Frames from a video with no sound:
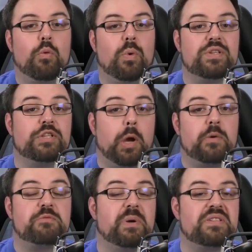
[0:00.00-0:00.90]
was
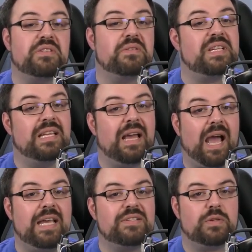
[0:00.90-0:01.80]
Ghostbusters in
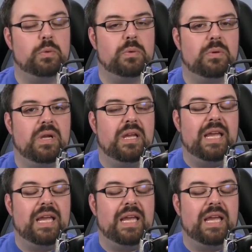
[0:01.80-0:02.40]
high school.